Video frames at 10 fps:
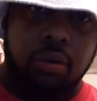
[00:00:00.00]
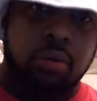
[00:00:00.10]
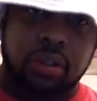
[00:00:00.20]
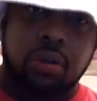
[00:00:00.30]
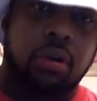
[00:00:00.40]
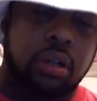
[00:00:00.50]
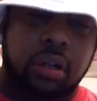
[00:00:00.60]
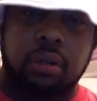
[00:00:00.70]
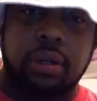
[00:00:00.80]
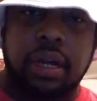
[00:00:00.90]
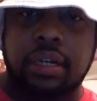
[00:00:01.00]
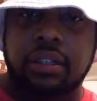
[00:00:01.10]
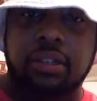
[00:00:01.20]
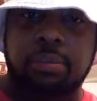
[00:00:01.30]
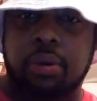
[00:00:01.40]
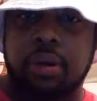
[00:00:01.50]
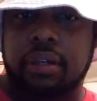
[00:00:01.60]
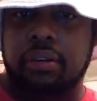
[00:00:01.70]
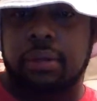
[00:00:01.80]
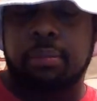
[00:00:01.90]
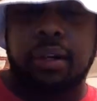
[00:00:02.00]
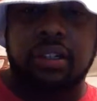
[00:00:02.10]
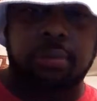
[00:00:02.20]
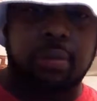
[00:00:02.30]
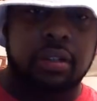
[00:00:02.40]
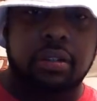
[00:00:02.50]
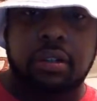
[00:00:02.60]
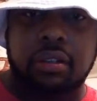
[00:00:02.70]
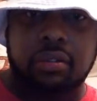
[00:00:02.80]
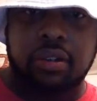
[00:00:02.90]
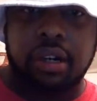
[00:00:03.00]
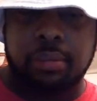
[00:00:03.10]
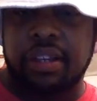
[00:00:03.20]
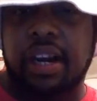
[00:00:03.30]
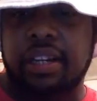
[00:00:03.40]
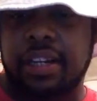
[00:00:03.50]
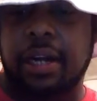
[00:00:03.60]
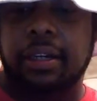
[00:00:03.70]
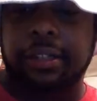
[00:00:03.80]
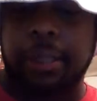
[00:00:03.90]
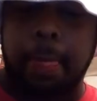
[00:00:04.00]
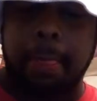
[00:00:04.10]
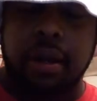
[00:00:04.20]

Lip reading: What's going on, guys? It's your boy Greg Butcher, also known as Greg the Ideology.